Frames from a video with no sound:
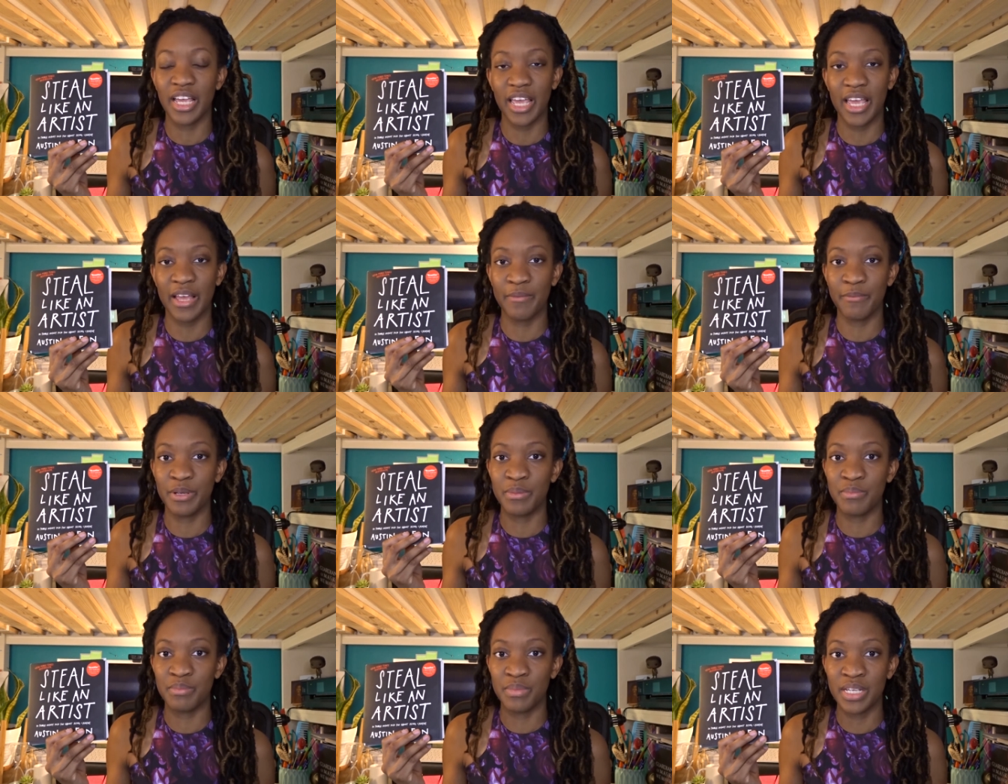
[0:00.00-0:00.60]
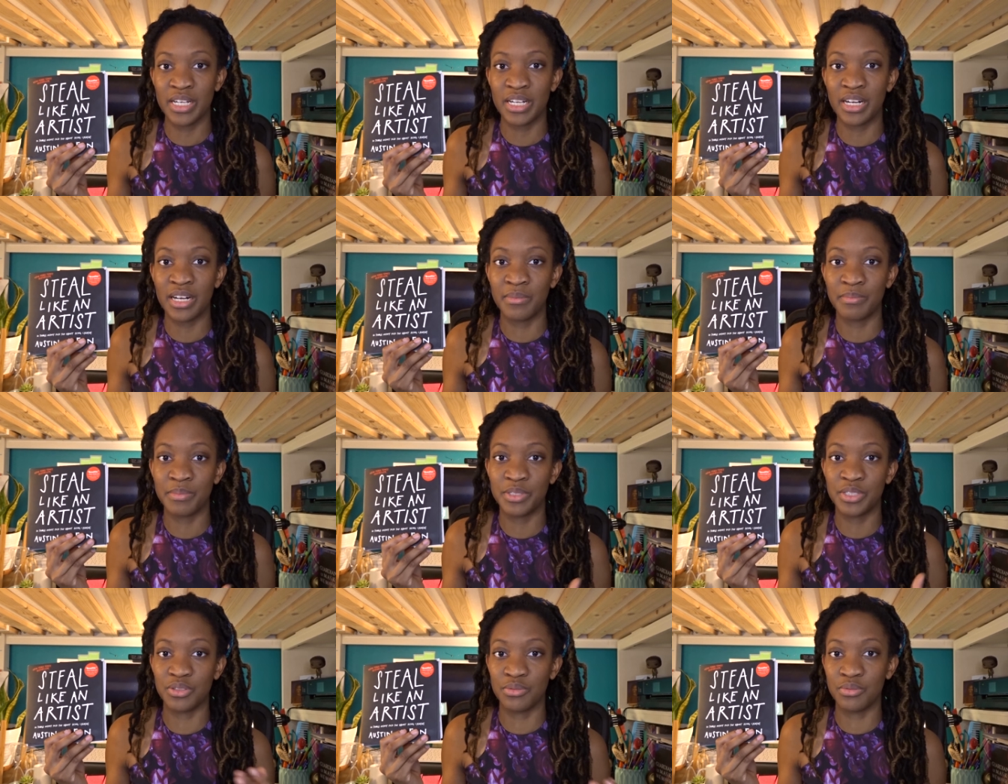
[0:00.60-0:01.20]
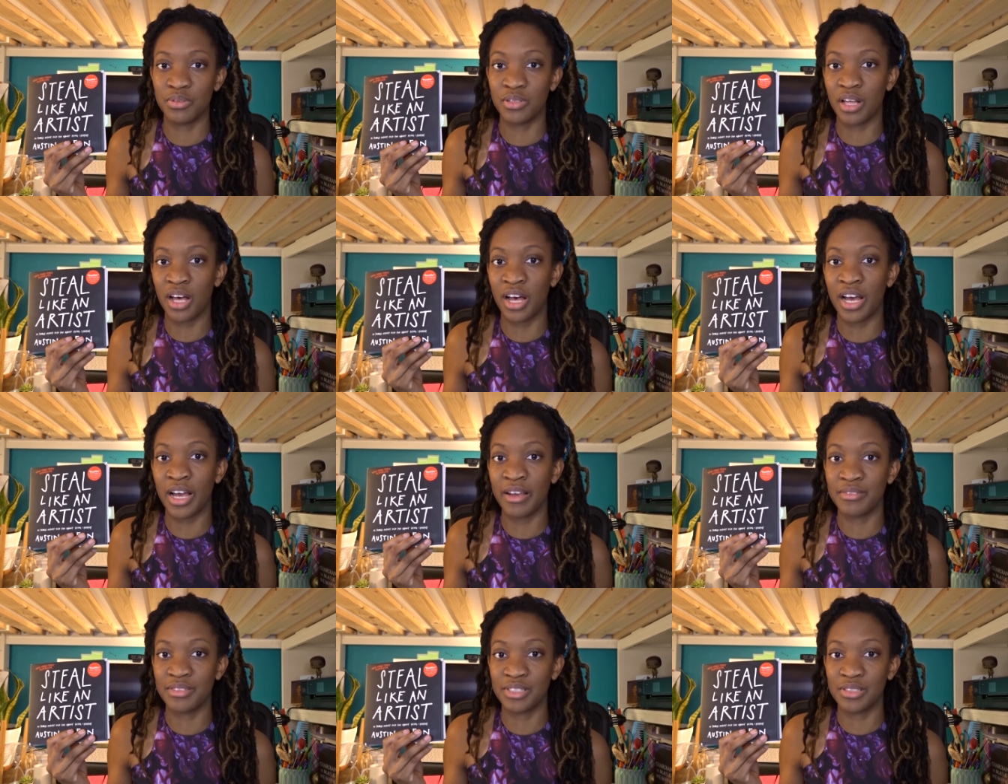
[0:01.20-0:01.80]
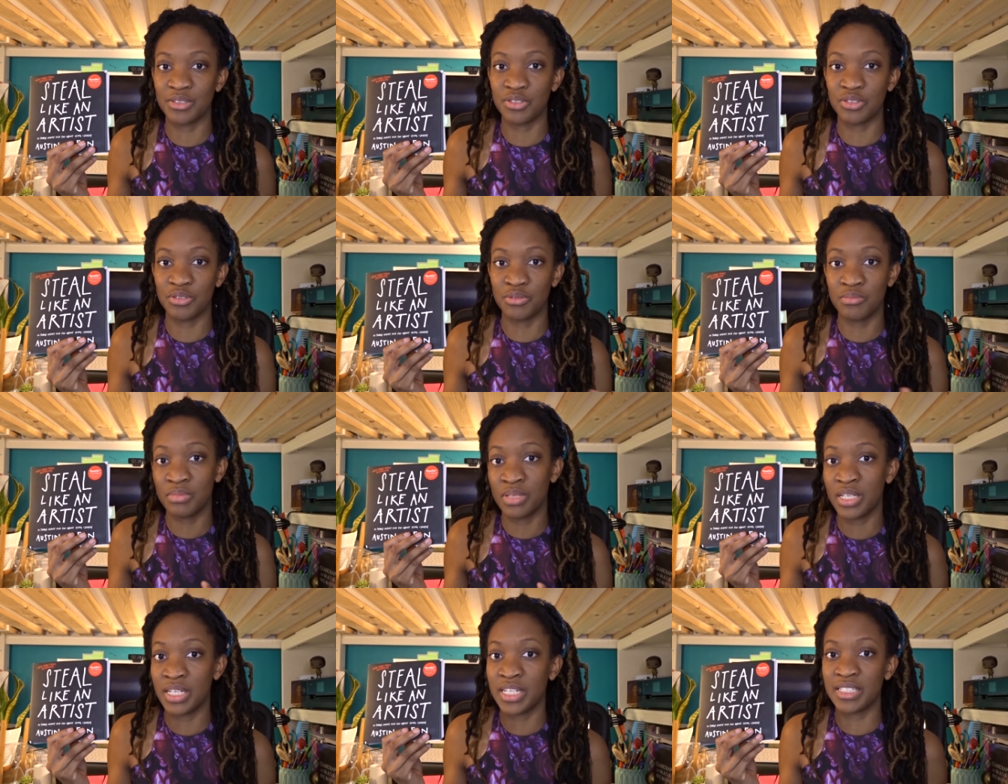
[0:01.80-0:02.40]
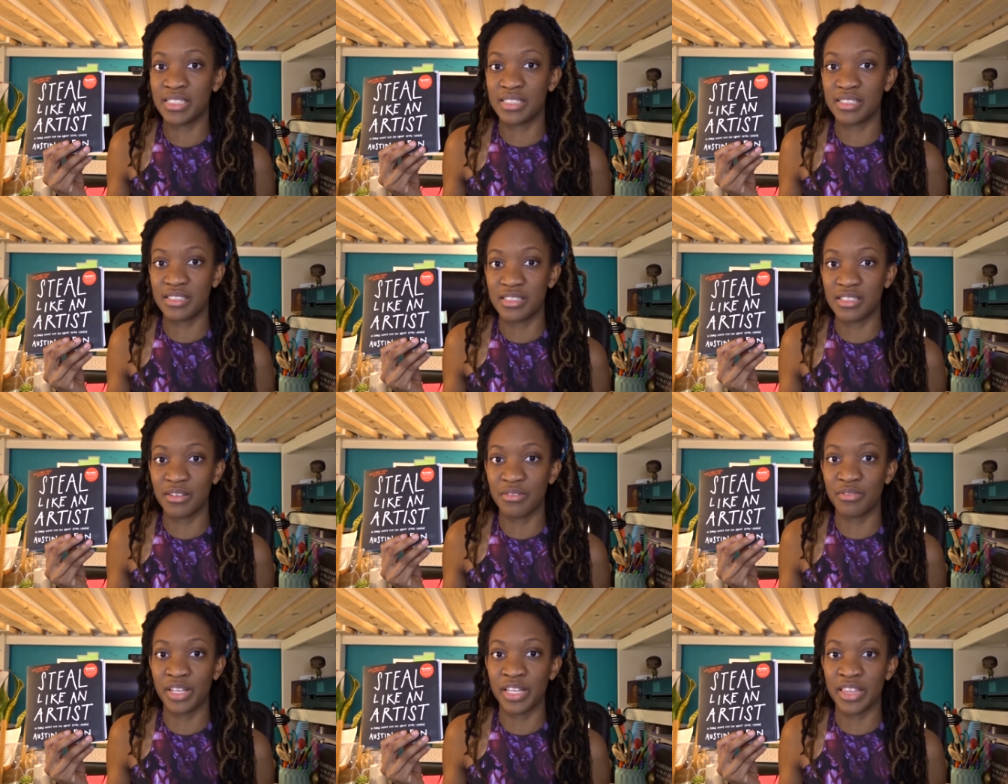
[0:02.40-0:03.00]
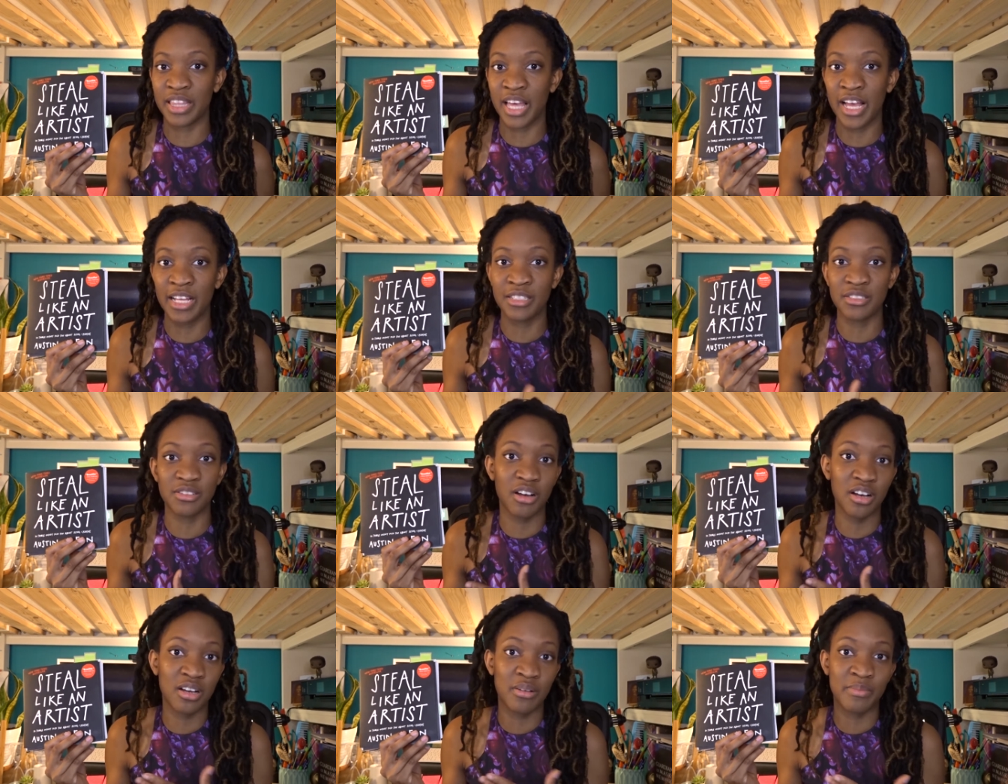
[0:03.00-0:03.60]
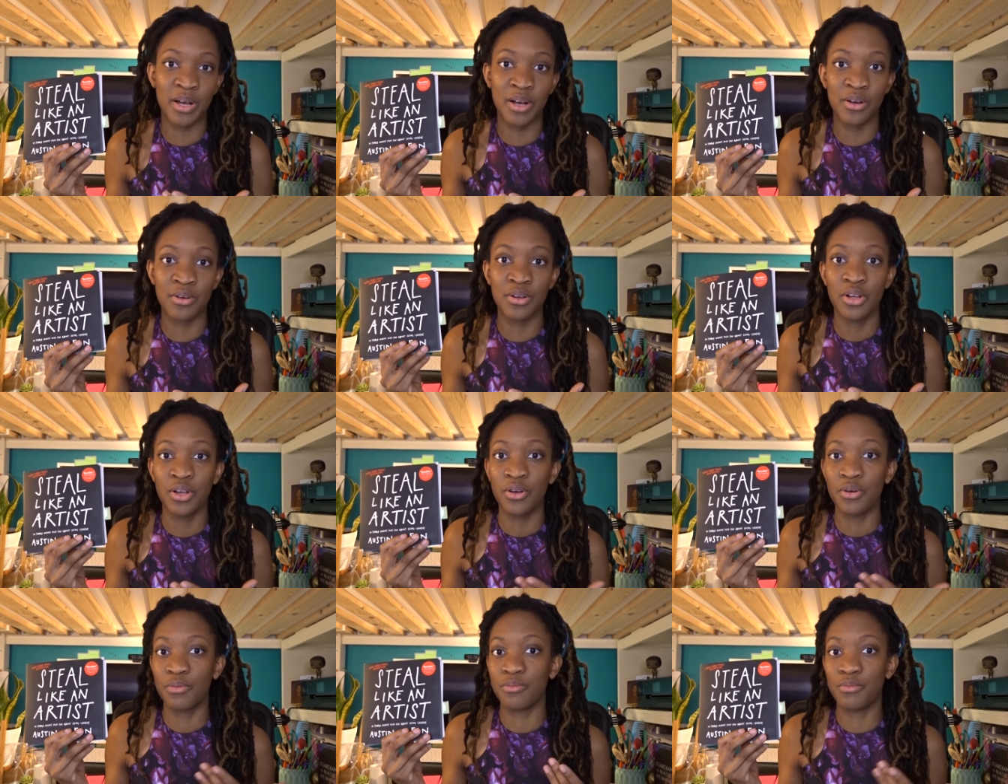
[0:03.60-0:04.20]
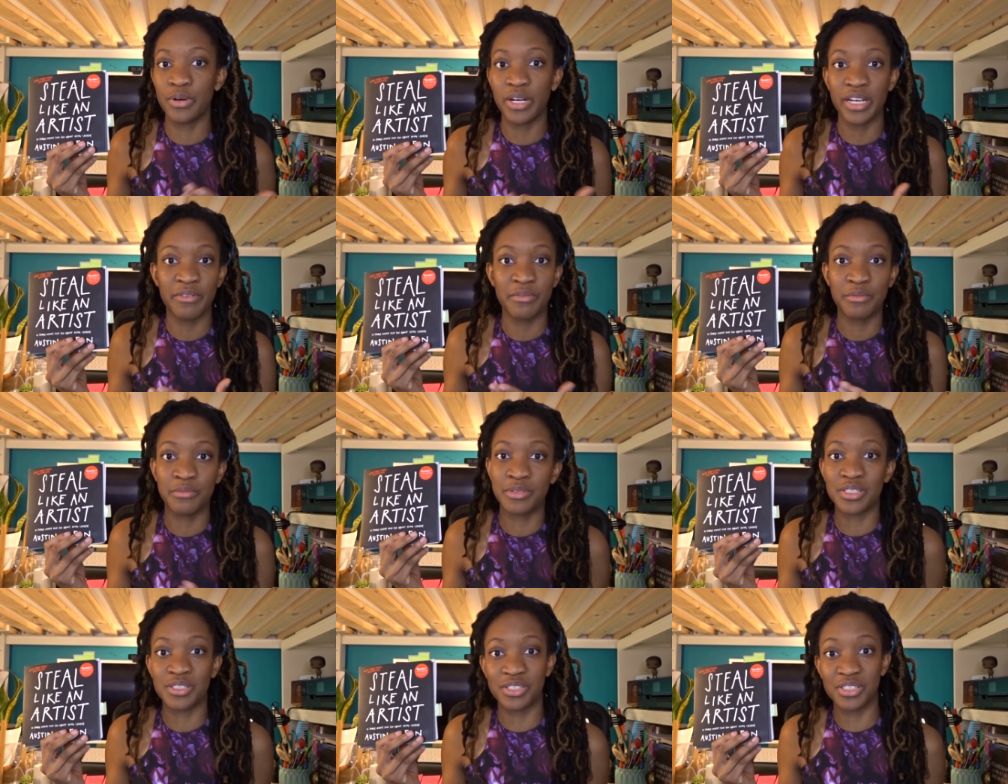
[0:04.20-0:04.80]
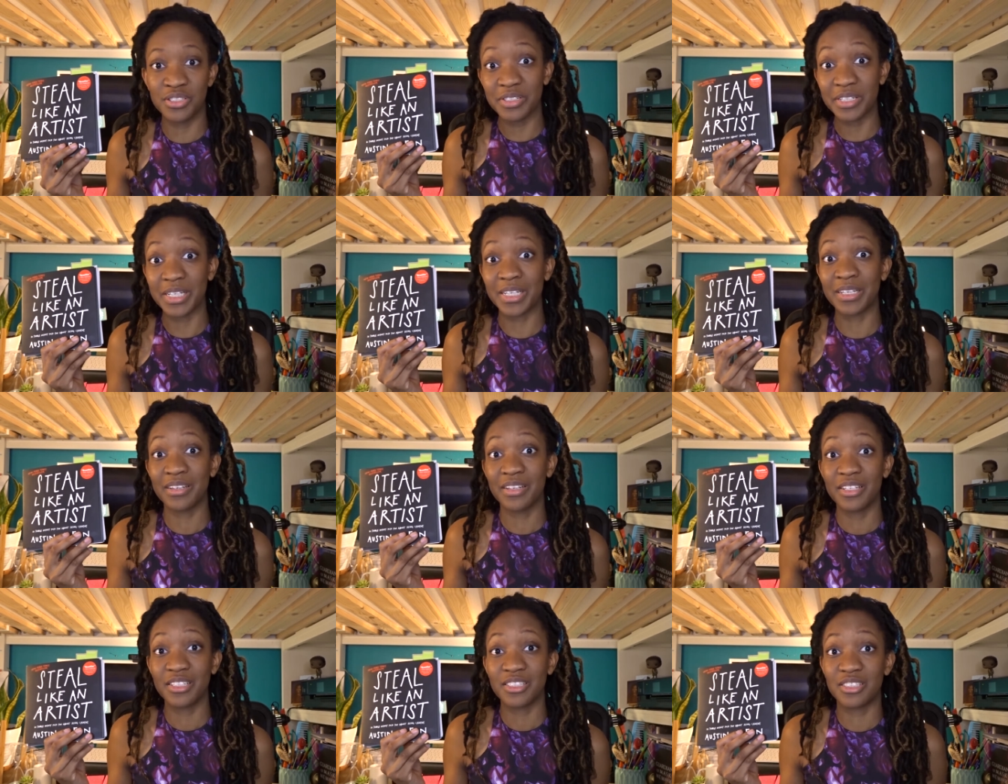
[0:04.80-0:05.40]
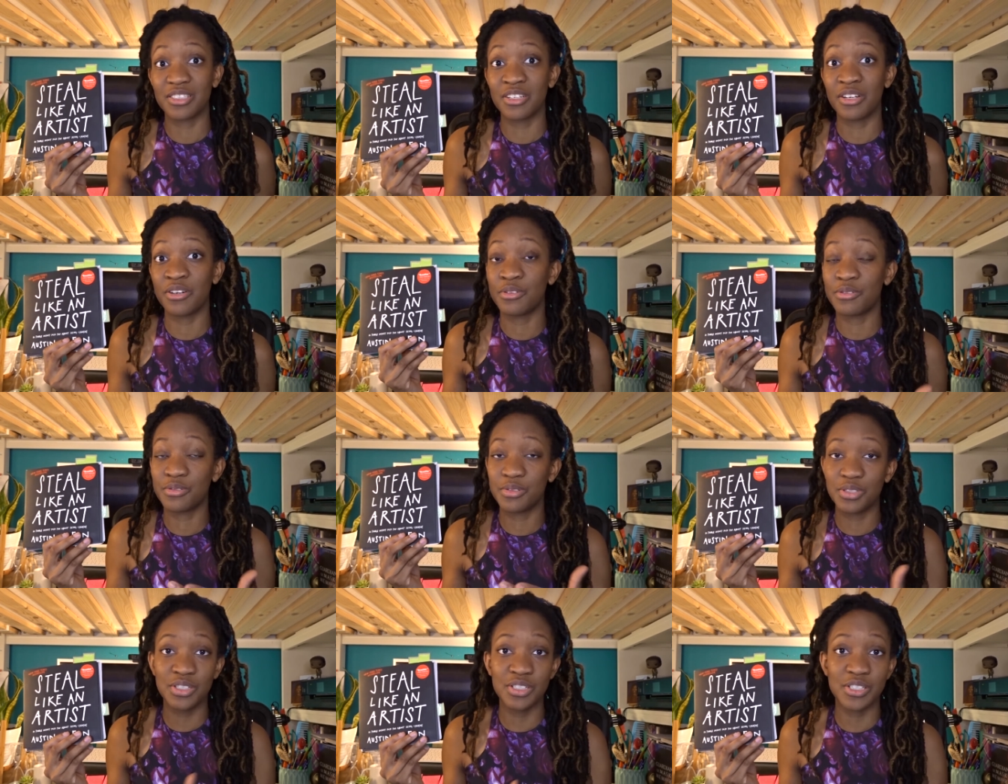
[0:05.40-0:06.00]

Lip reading: and we meet up and do lives and Zoom meetings and stuff like that and talk about what everyone's doing. So, you